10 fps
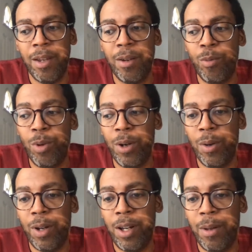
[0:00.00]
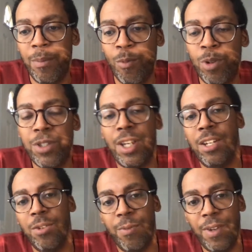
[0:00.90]
Where one side
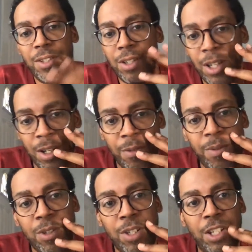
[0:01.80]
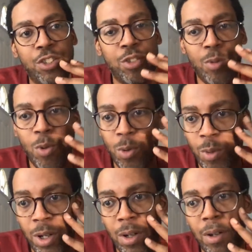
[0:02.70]
of your face, it kind of feels like a stroke
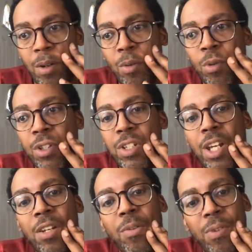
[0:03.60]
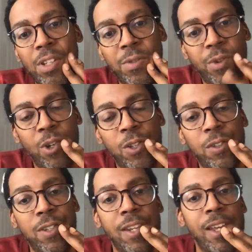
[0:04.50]
where one side of your face falls.